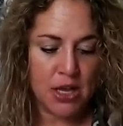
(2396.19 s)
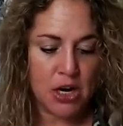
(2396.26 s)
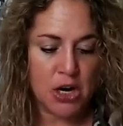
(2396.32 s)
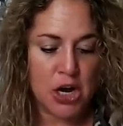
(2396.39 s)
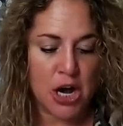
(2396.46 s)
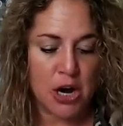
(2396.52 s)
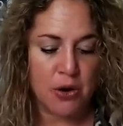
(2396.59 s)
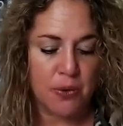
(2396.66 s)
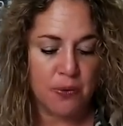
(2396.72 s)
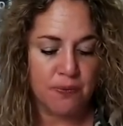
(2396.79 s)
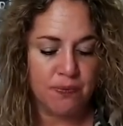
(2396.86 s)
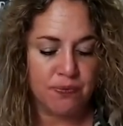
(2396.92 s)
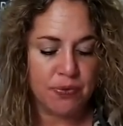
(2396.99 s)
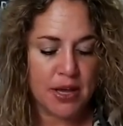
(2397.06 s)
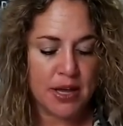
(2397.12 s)
No.
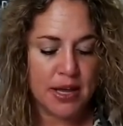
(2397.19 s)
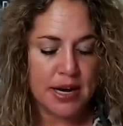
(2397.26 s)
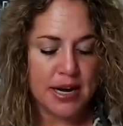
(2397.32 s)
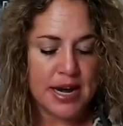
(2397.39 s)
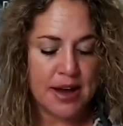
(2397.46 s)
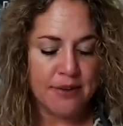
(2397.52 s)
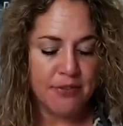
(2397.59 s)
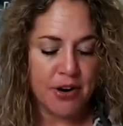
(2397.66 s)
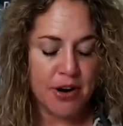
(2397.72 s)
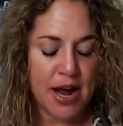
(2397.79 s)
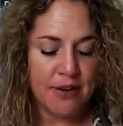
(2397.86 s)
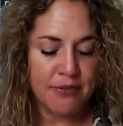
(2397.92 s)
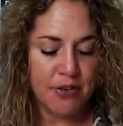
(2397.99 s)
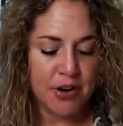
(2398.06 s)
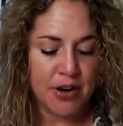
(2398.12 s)
Never
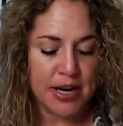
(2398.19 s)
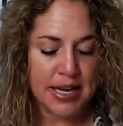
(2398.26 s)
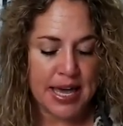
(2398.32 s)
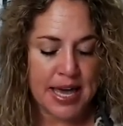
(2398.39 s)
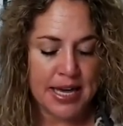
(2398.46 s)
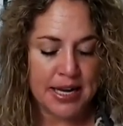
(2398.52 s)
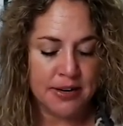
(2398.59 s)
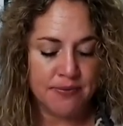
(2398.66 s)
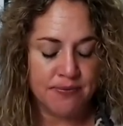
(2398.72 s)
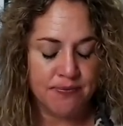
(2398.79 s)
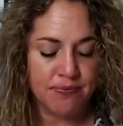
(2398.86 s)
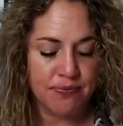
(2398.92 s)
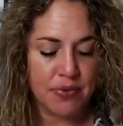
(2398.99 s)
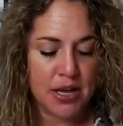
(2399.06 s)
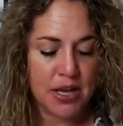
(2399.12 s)
ever again?
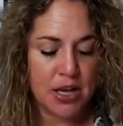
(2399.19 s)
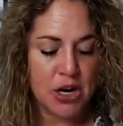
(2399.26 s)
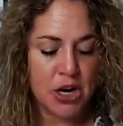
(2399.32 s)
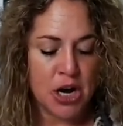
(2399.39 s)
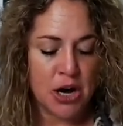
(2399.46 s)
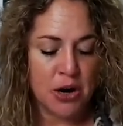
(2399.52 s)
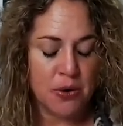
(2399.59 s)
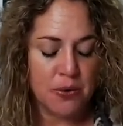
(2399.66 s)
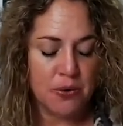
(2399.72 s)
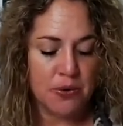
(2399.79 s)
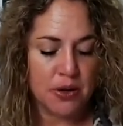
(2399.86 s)
No.